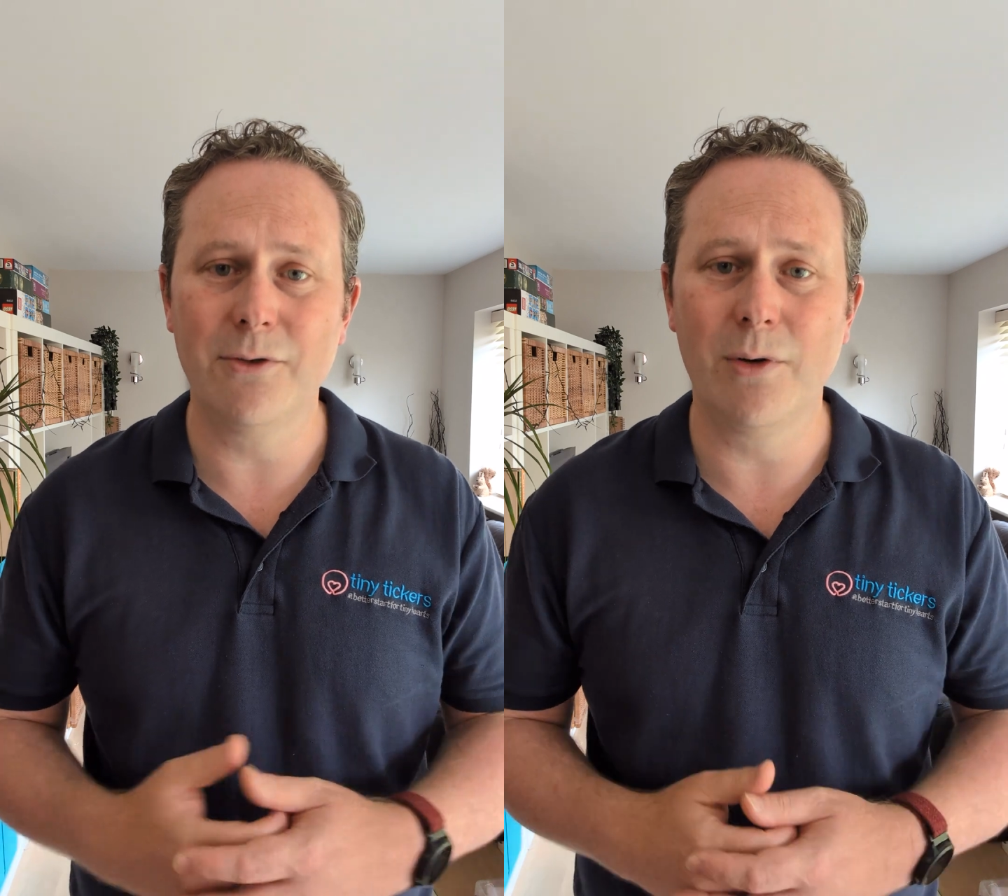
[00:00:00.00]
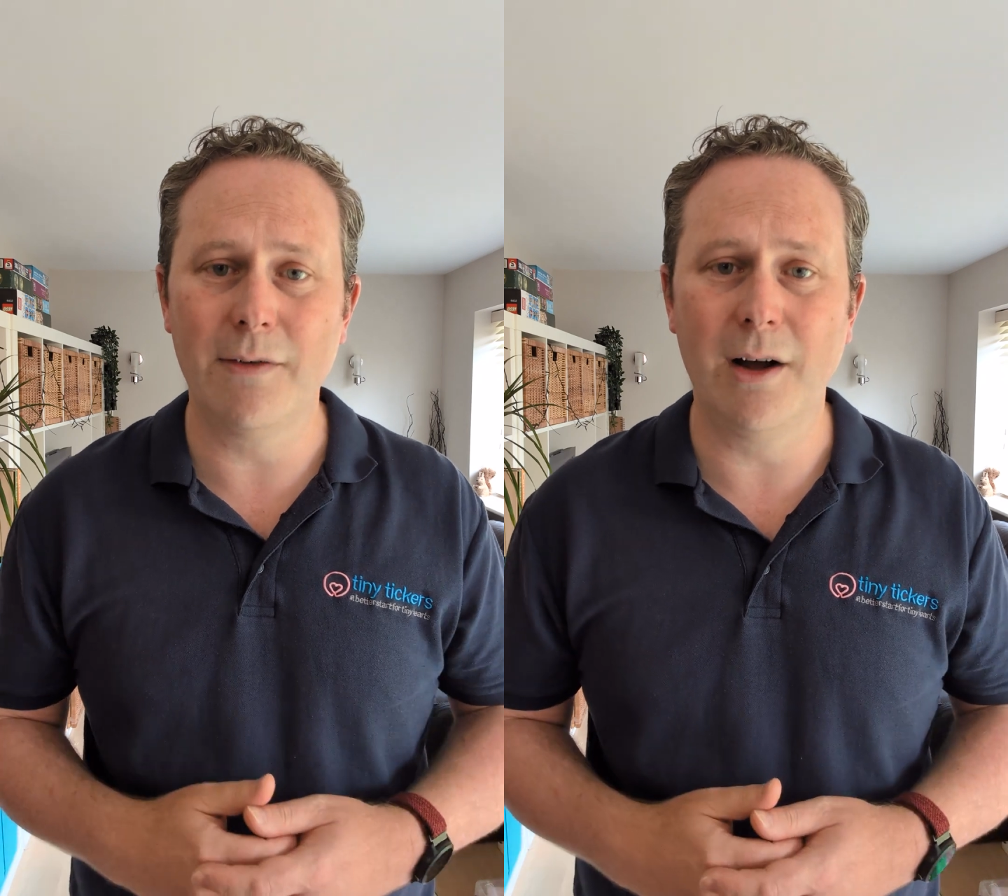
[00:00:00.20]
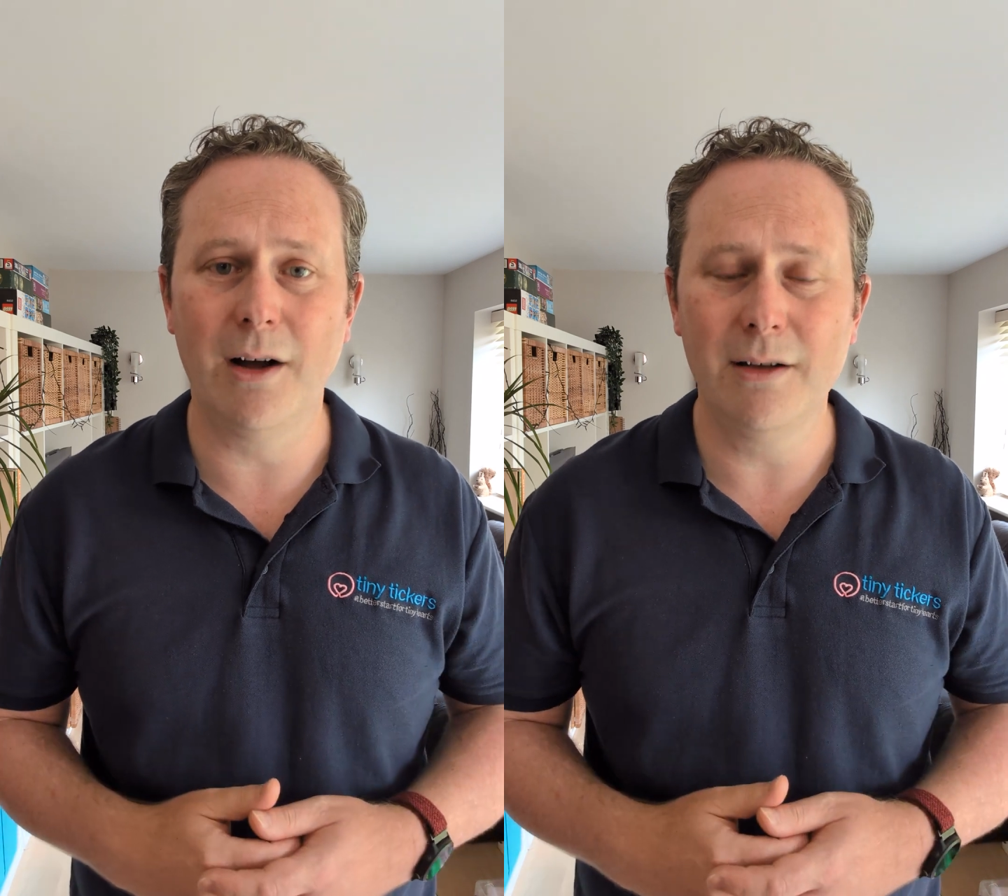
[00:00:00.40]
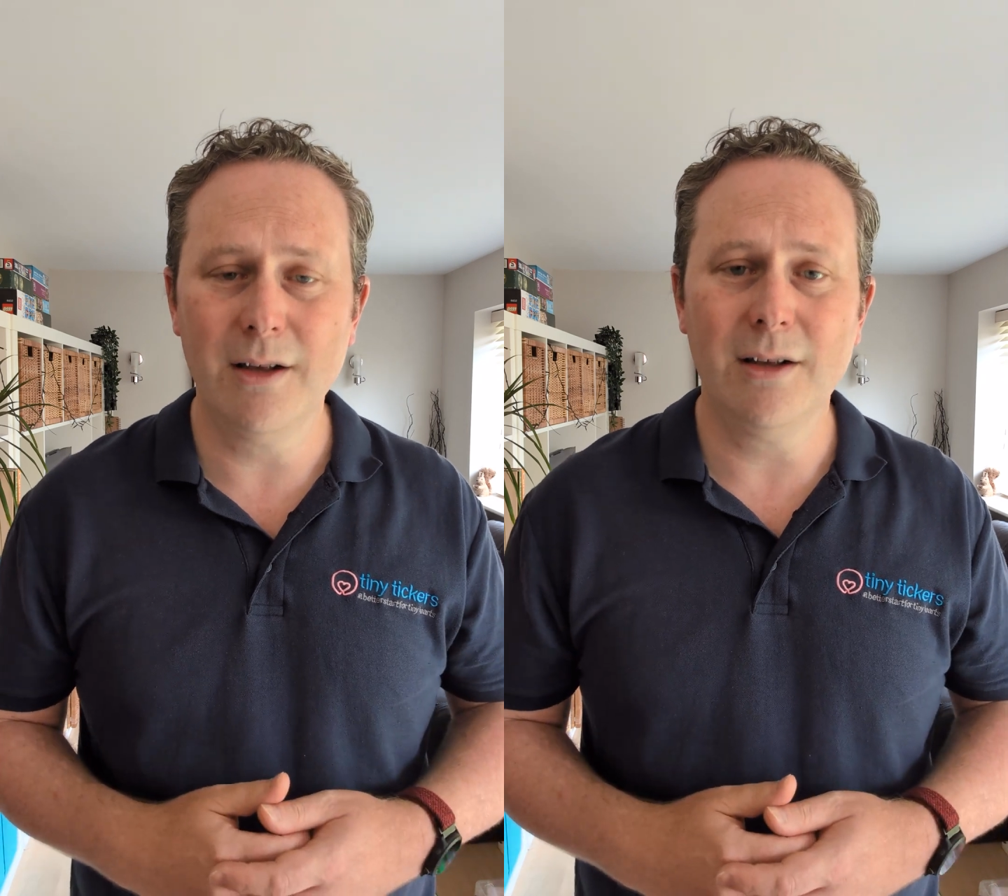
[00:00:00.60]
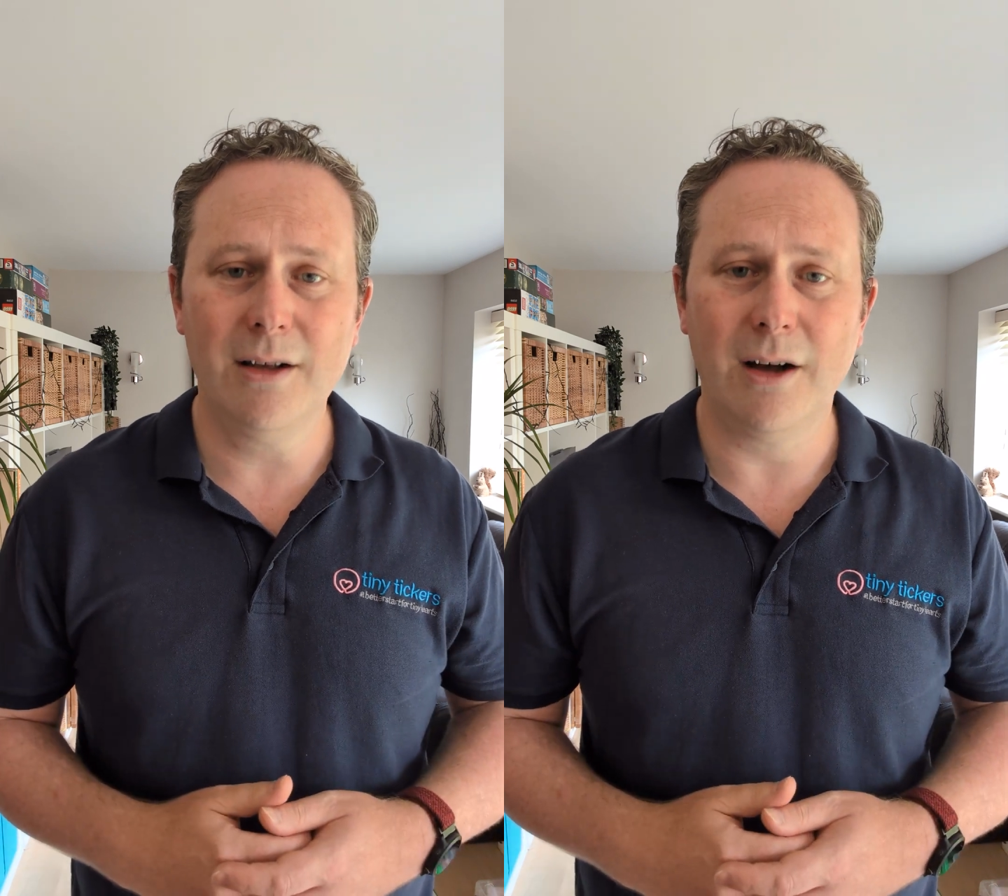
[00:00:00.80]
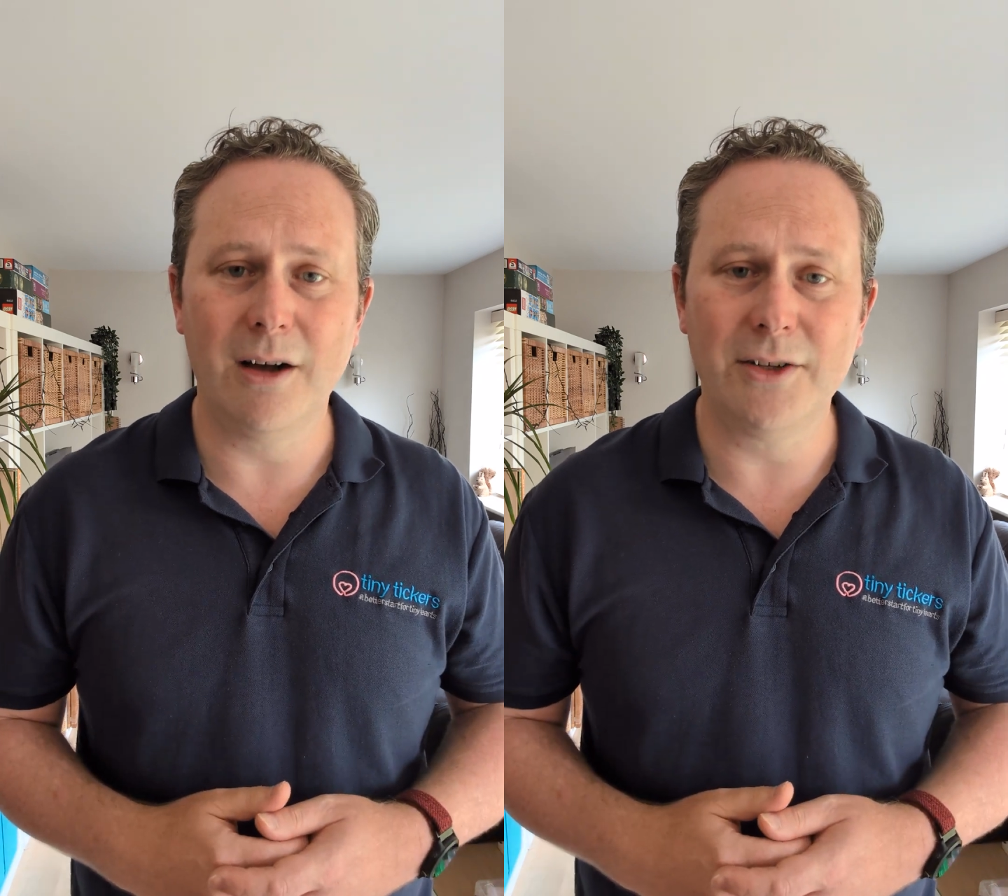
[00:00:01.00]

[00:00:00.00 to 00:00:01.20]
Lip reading: all of our